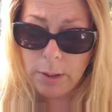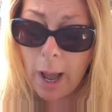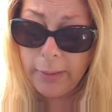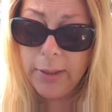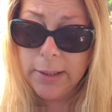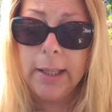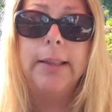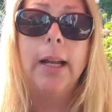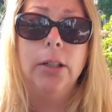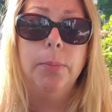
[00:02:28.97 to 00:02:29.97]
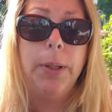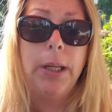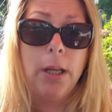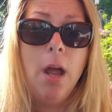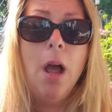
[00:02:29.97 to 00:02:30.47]
I think that that could
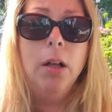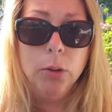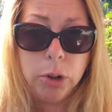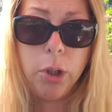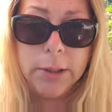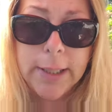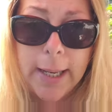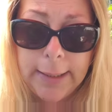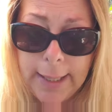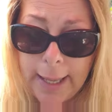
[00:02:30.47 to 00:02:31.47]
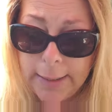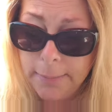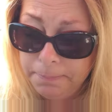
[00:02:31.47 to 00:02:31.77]
be looked at again.